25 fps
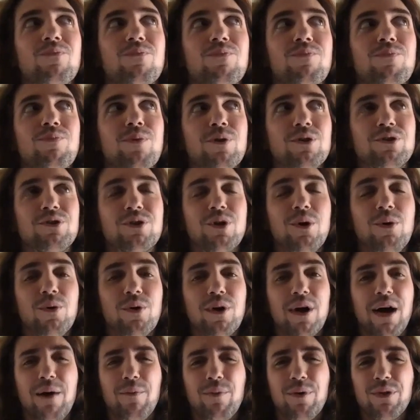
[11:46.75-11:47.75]
what's going
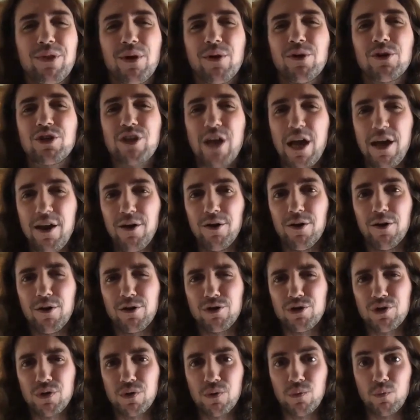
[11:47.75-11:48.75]
on with our
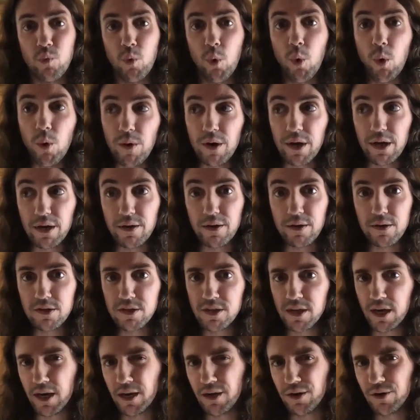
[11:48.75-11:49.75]
senators. Warren,
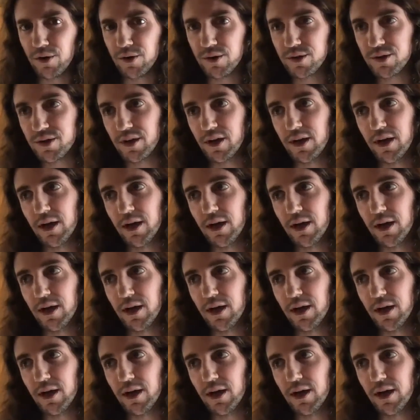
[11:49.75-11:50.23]
Sanders.